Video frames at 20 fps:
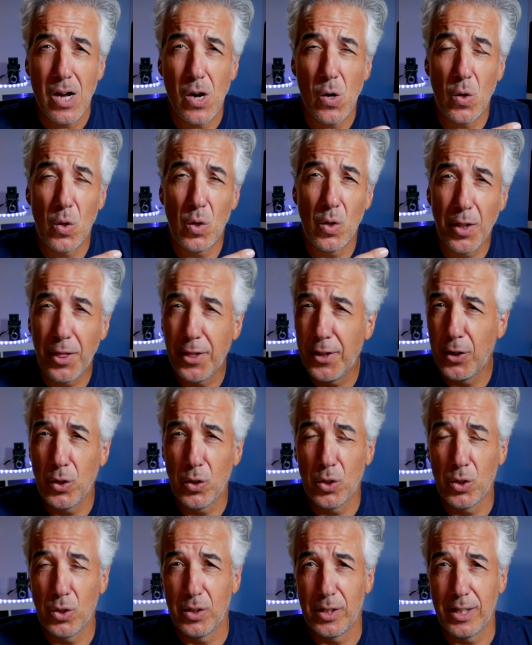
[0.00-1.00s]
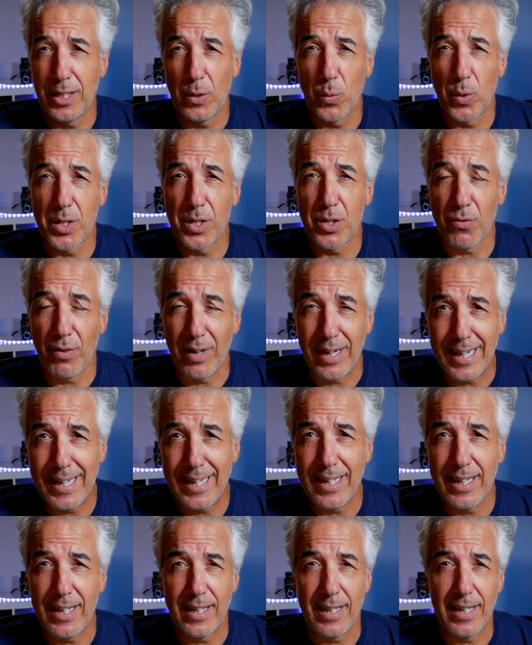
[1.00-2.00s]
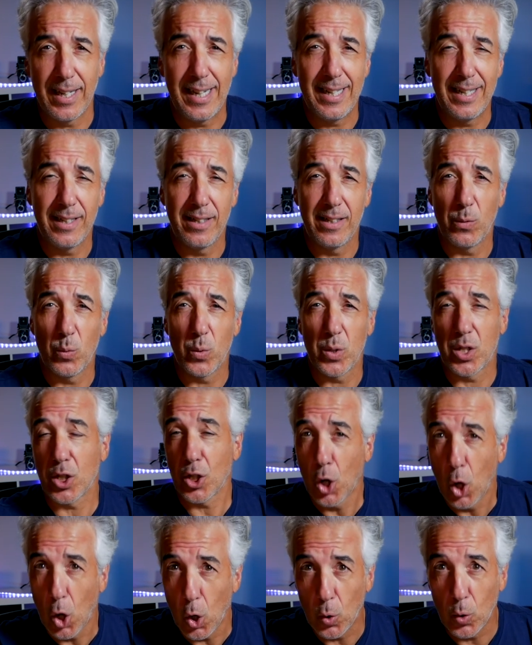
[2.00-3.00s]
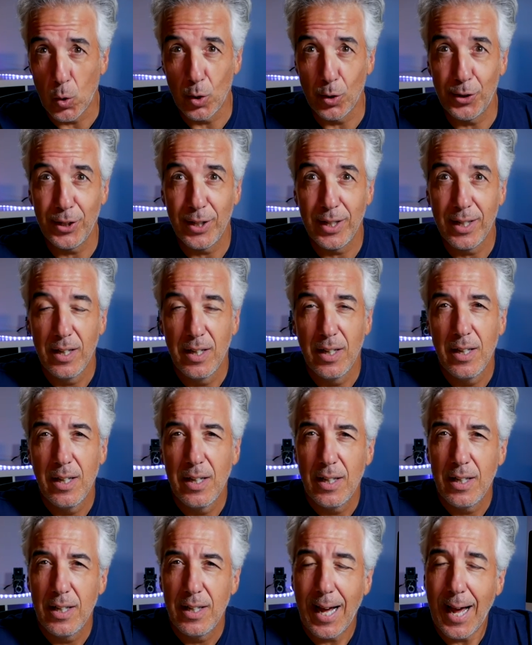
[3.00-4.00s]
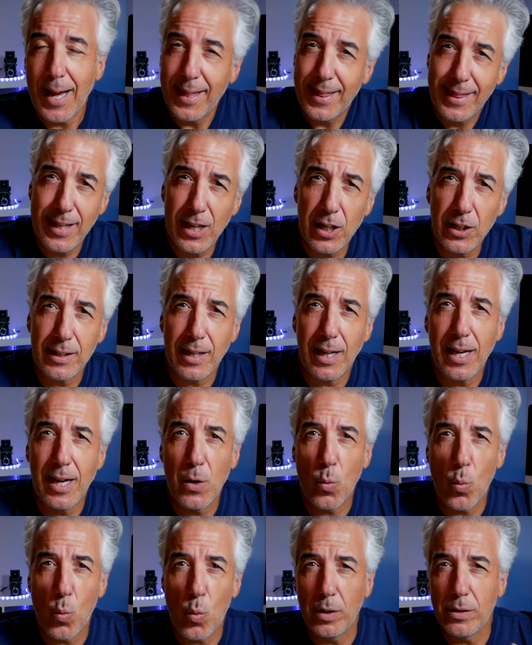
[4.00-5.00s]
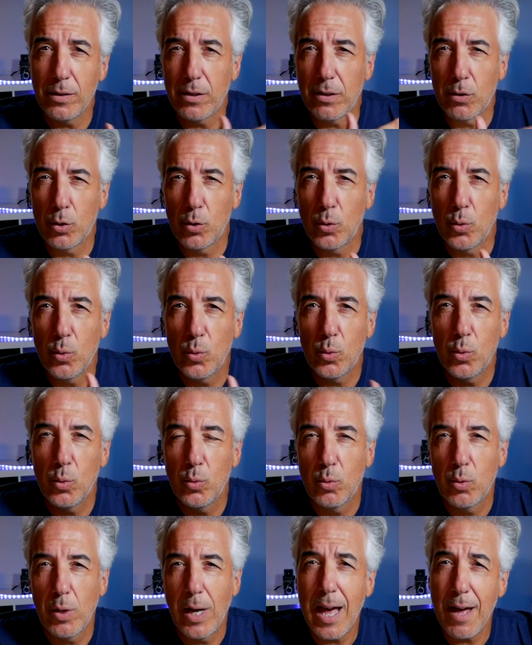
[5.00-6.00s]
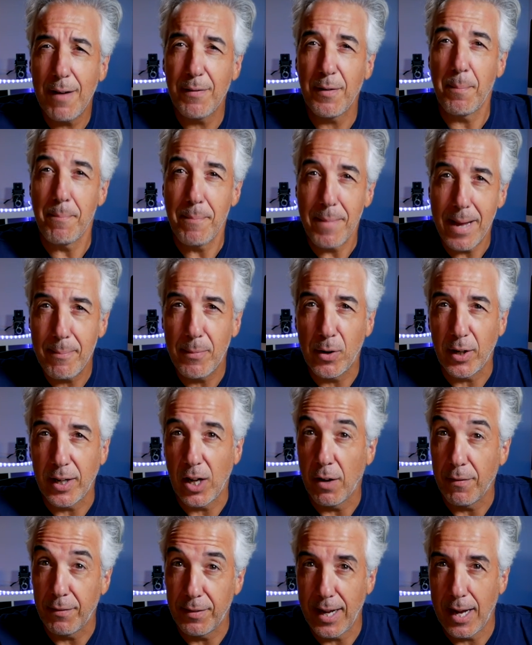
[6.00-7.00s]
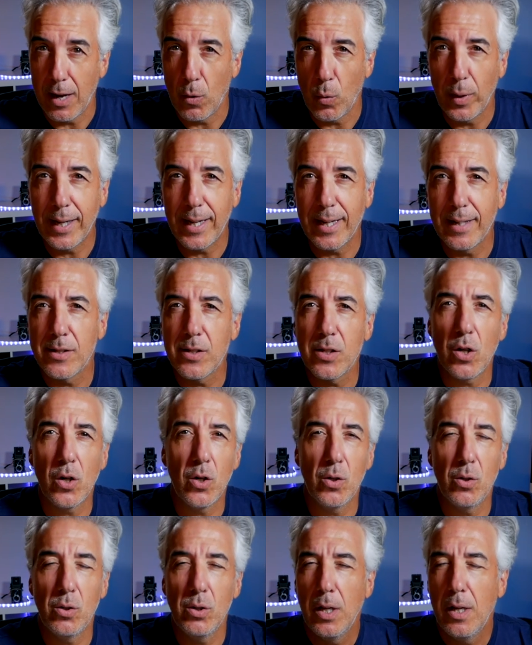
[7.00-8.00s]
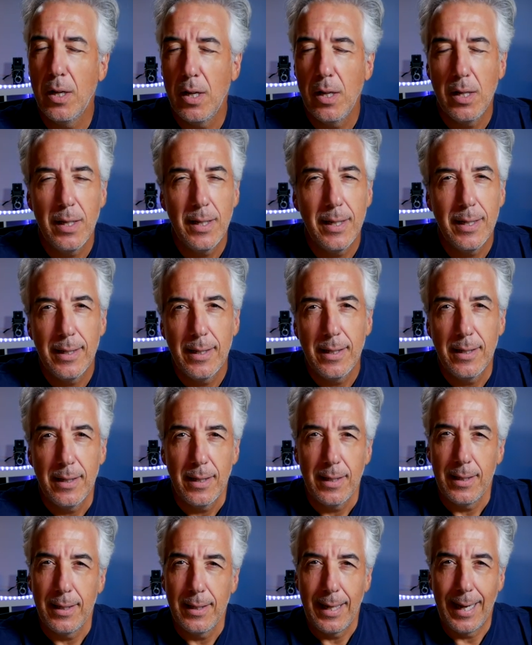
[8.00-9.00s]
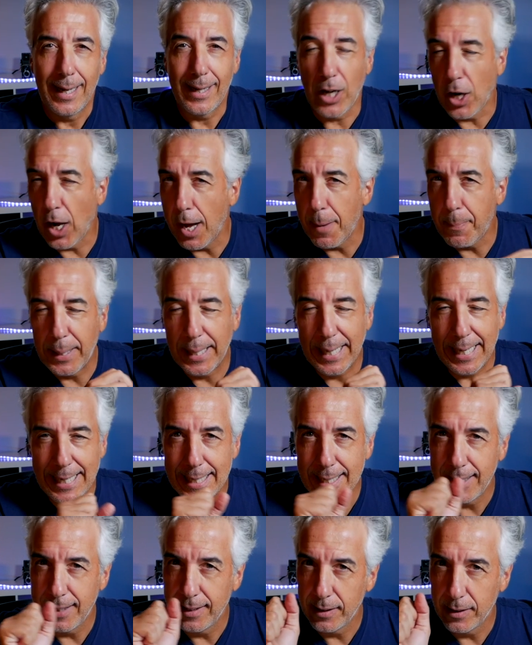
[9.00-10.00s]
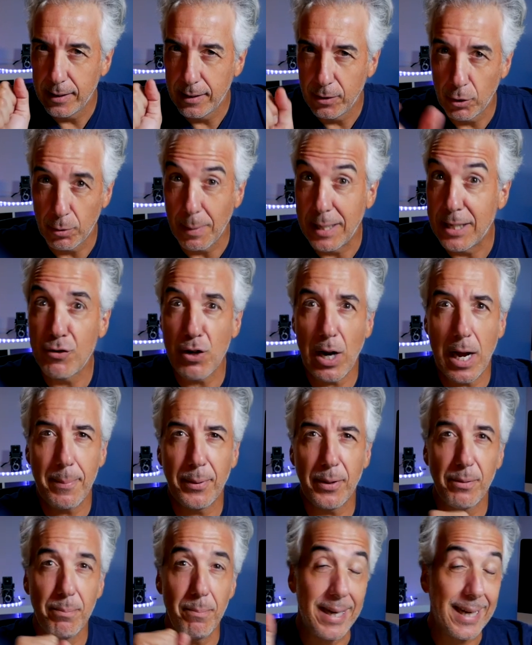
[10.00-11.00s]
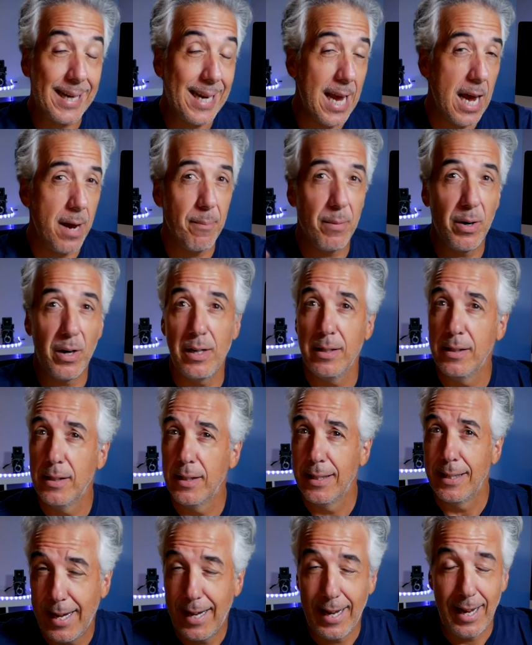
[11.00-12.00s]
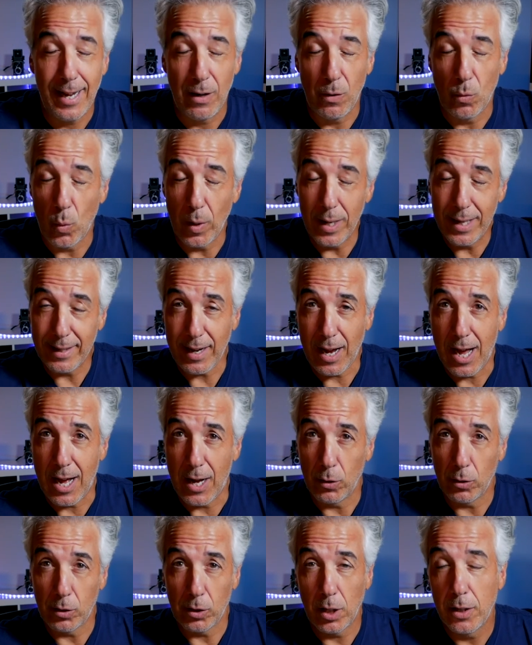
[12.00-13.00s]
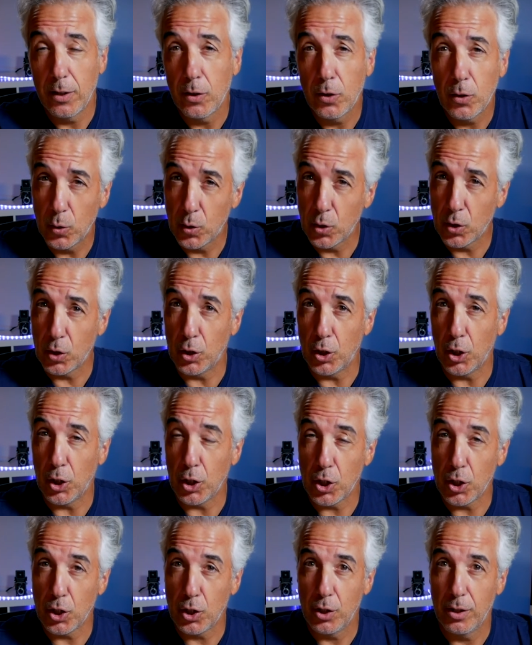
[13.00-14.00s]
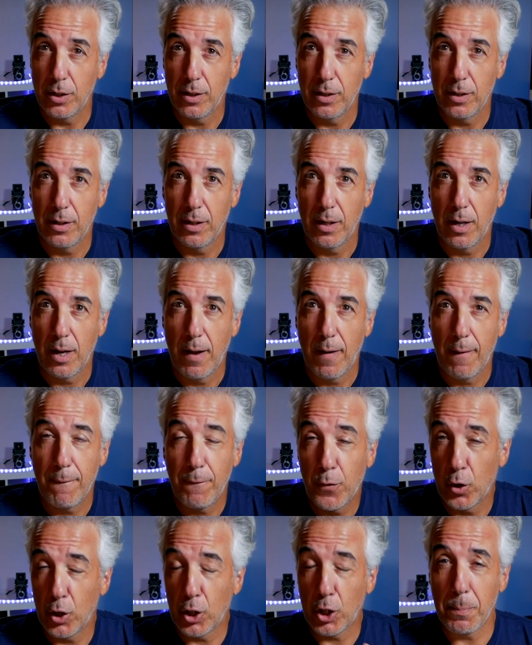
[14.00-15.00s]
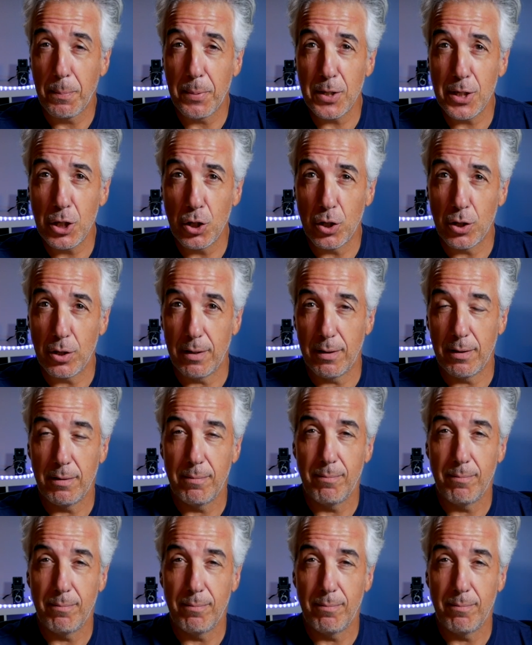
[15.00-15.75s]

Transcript: Although it was raining and it was cold, I thought I wanted to have a memory of that weekend. So I got up, took my tripod, my camera, and went out to search for a composition.